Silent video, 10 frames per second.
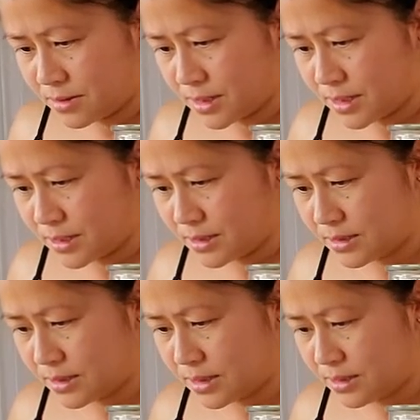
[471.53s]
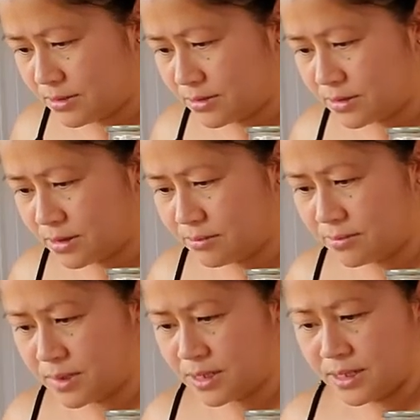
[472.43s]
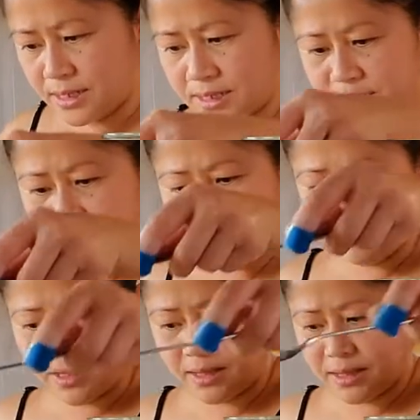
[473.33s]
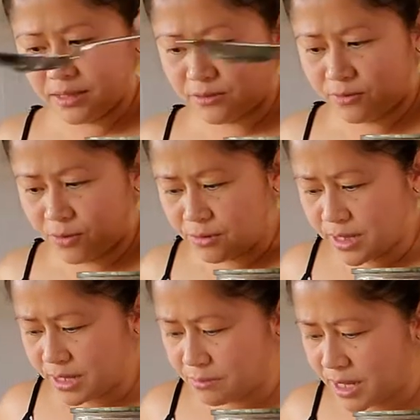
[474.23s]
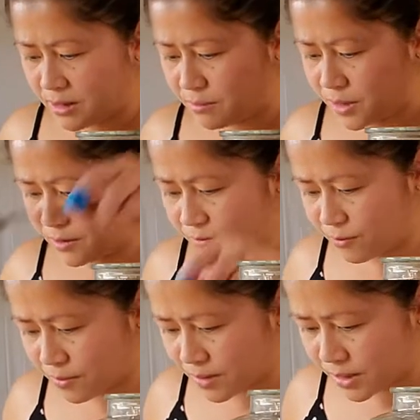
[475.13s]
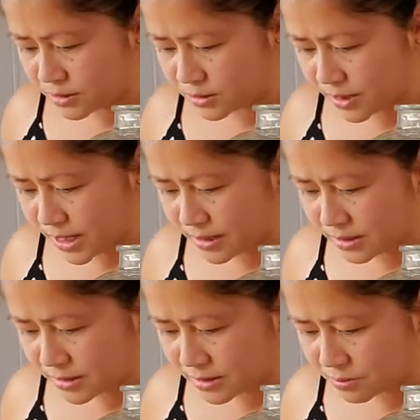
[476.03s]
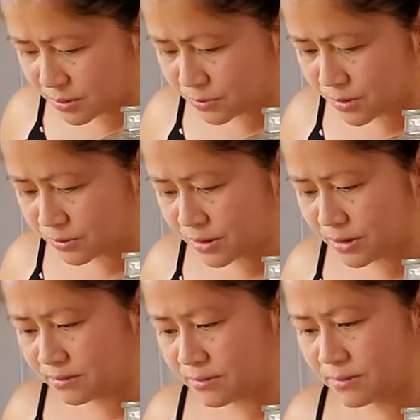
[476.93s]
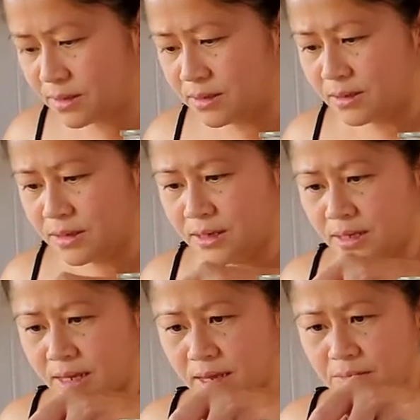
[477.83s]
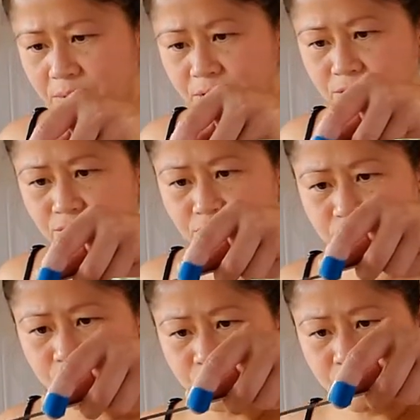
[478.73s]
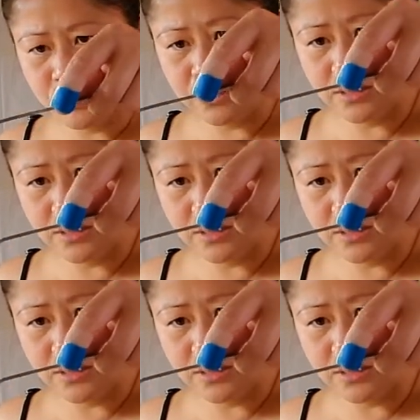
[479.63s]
You can see there's some sediment that's floating. It might be from the astragalus, but we can't be too sure.